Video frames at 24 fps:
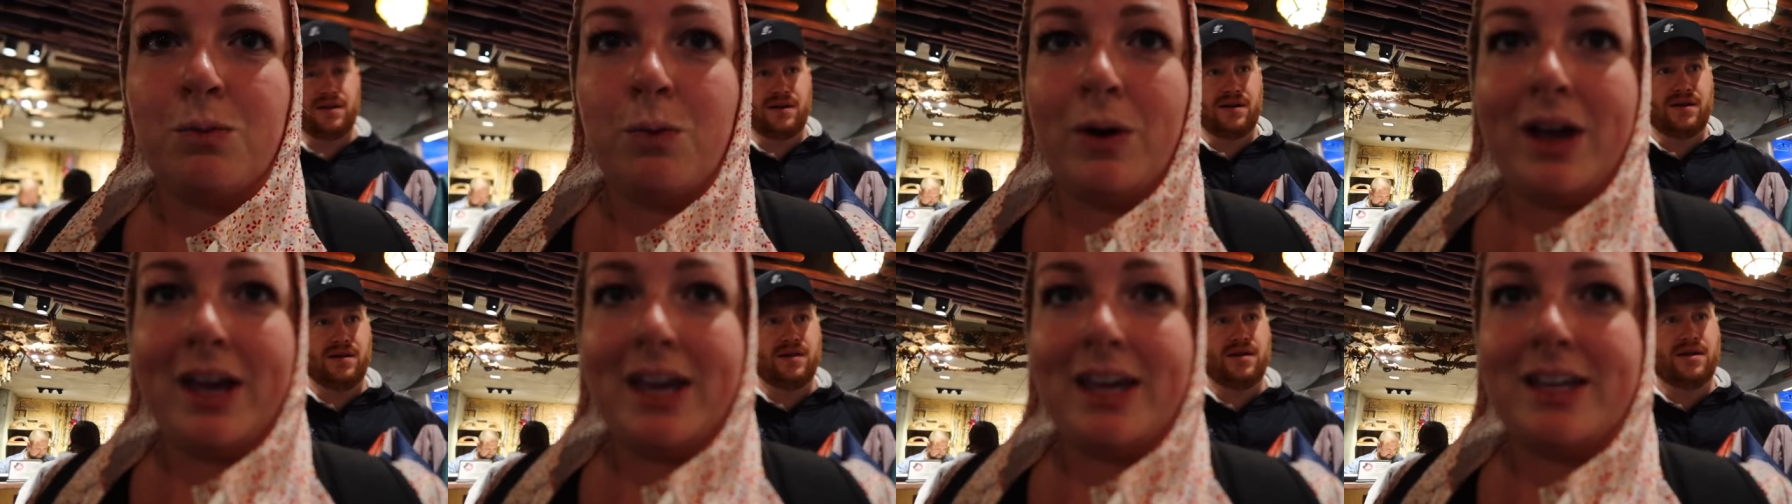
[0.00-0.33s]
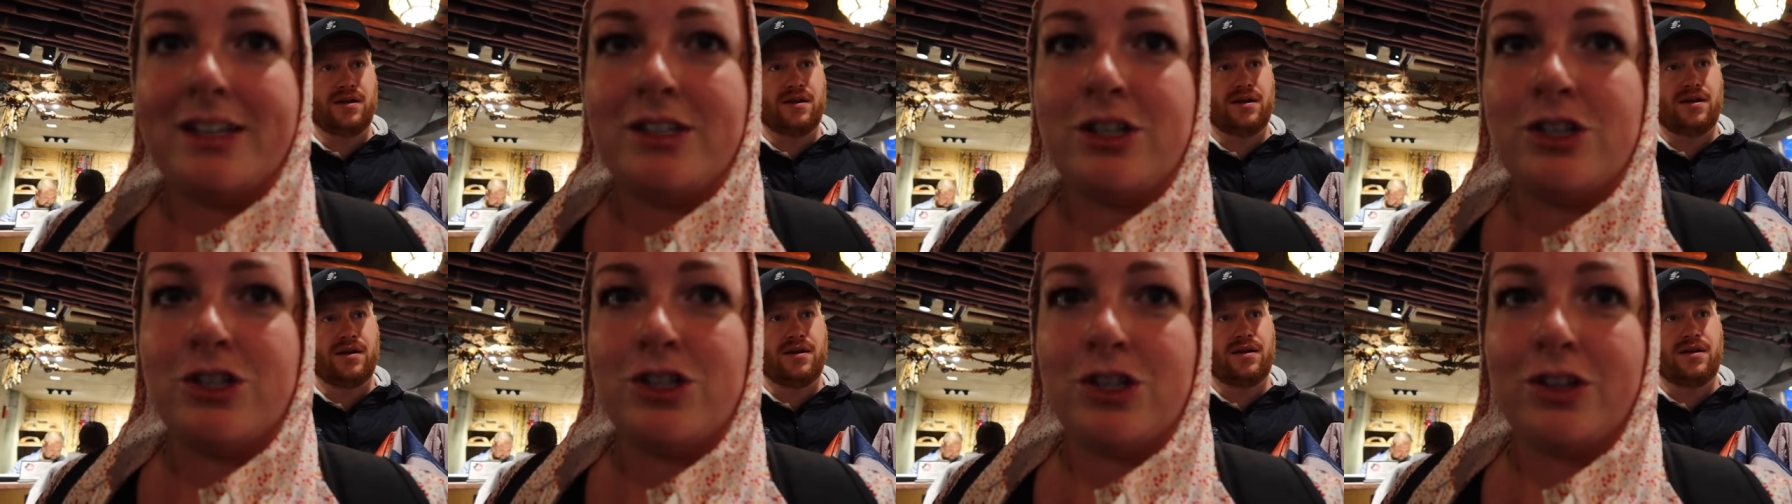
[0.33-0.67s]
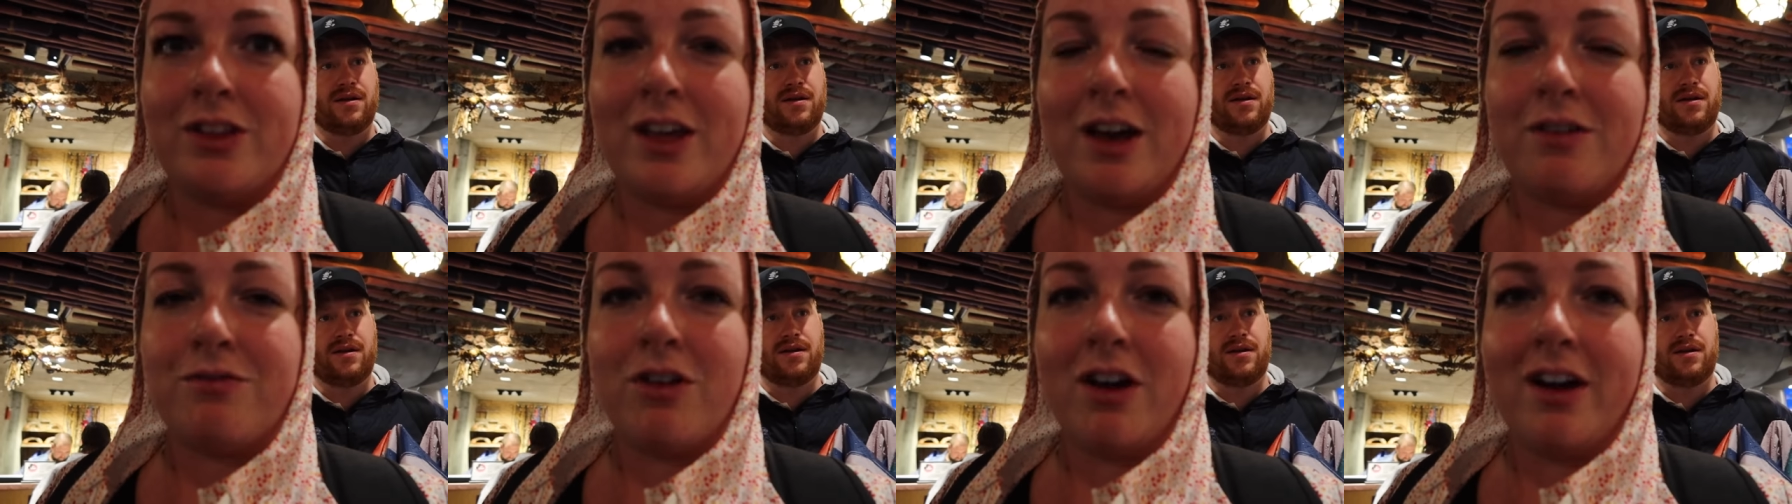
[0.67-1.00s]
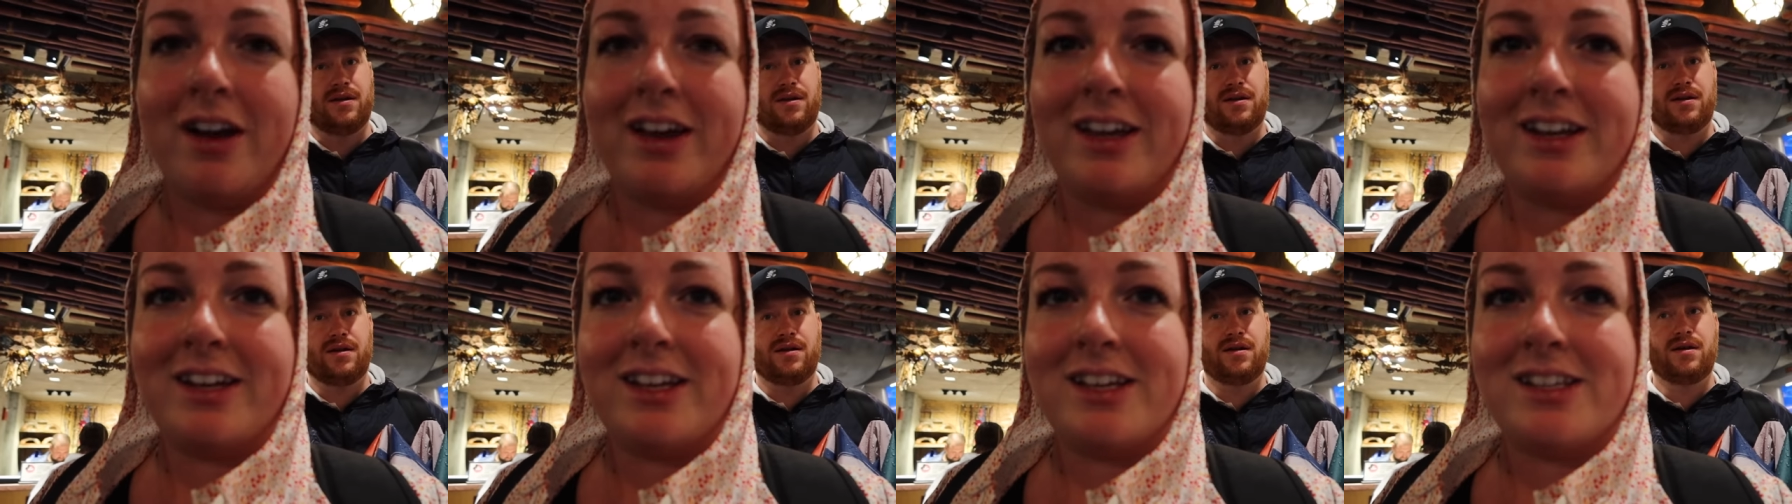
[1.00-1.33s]
way to do that
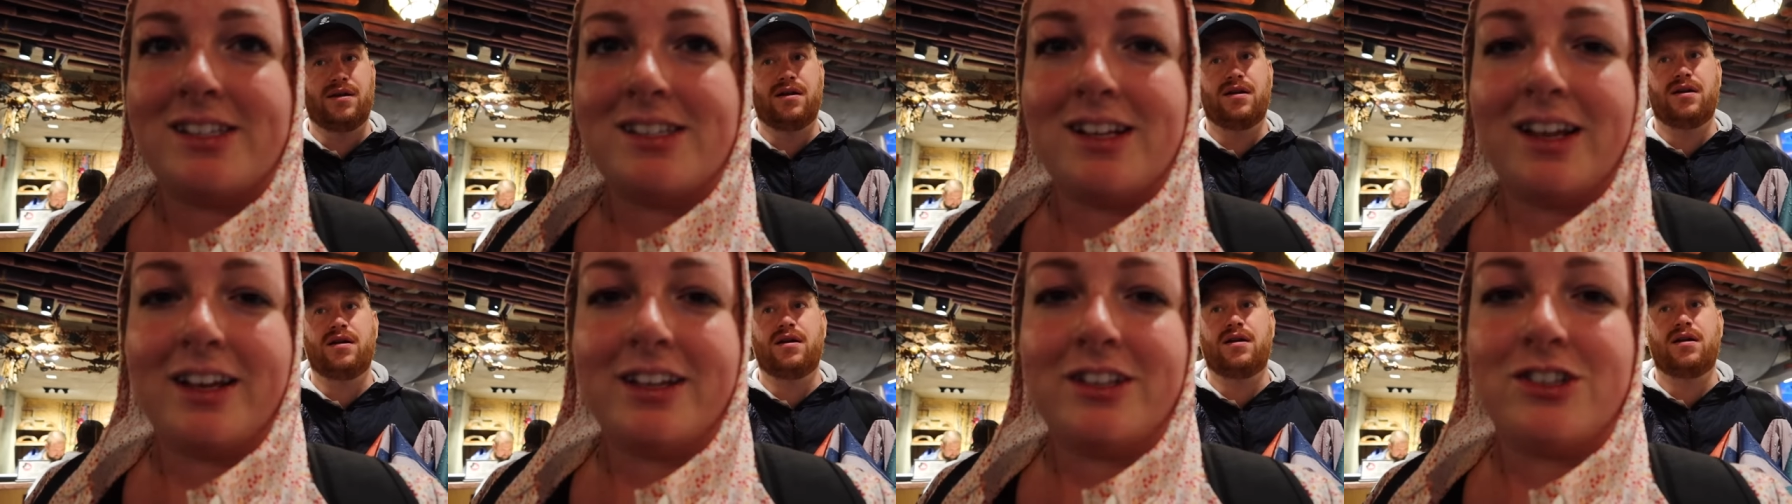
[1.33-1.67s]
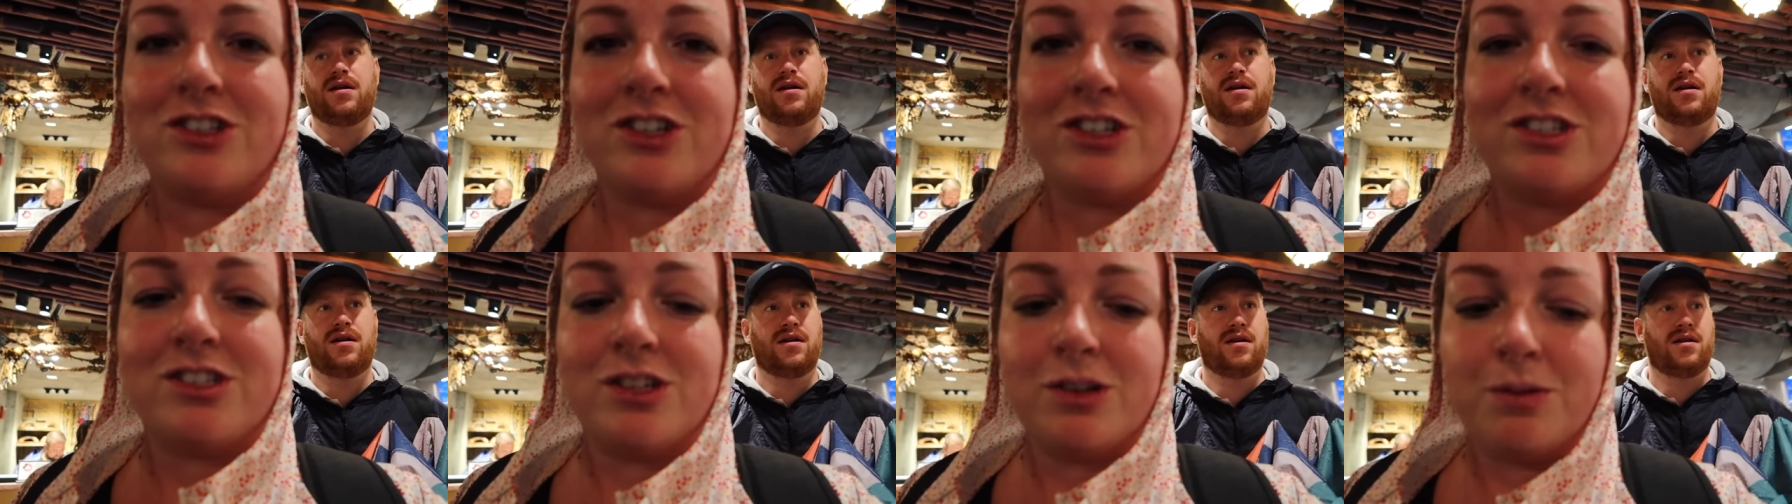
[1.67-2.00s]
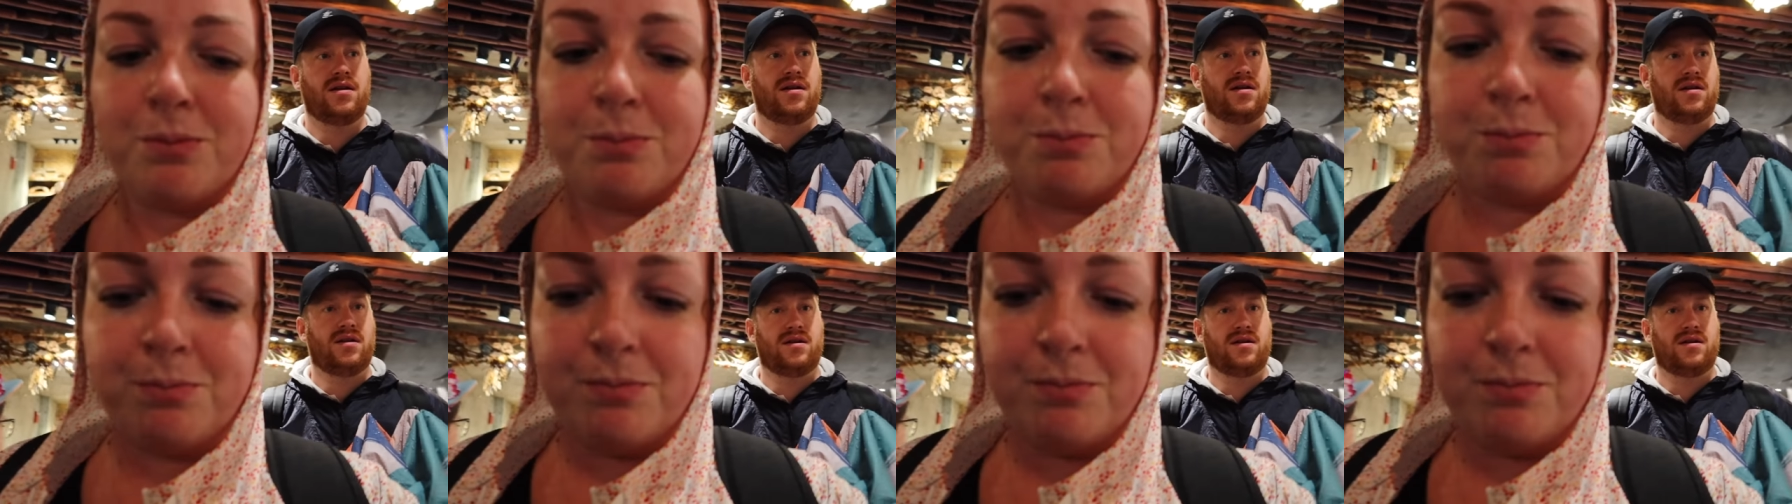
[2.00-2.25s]
ride is like just to